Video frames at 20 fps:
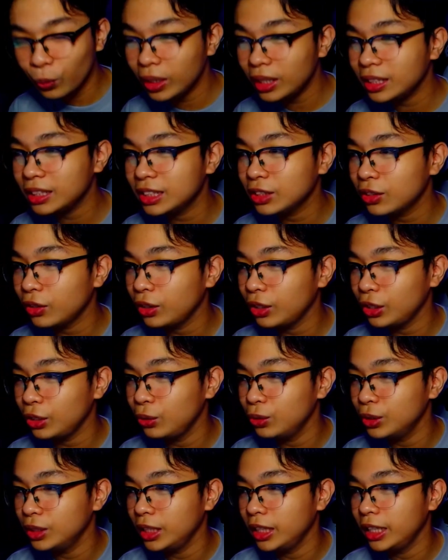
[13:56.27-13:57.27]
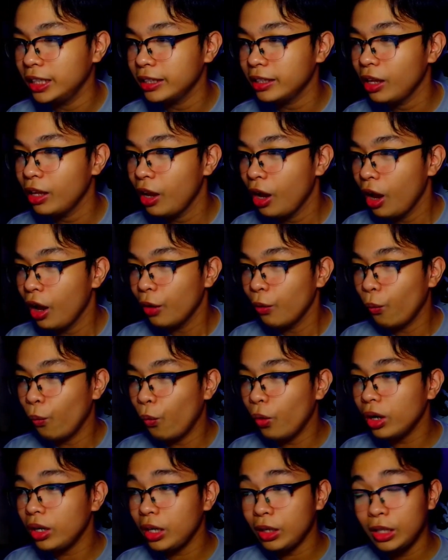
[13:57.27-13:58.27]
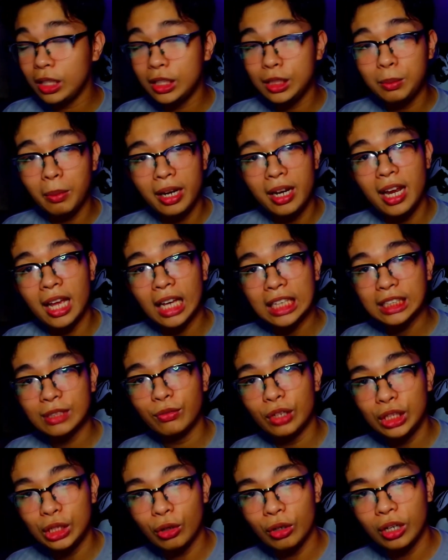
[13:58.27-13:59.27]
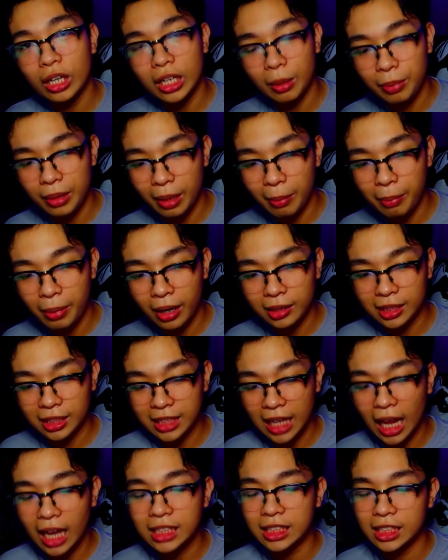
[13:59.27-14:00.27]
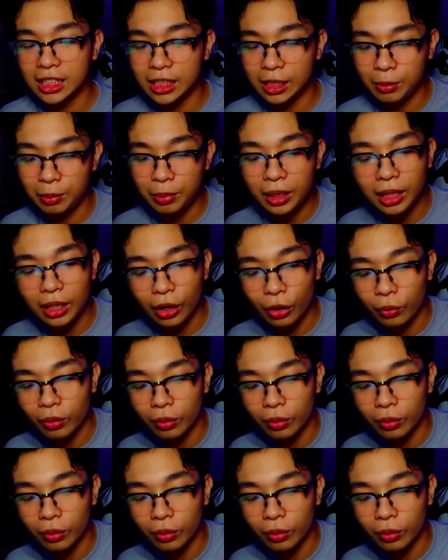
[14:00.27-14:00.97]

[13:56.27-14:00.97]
wait to start using it. What is my next video gonna be about? It's actually gonna be a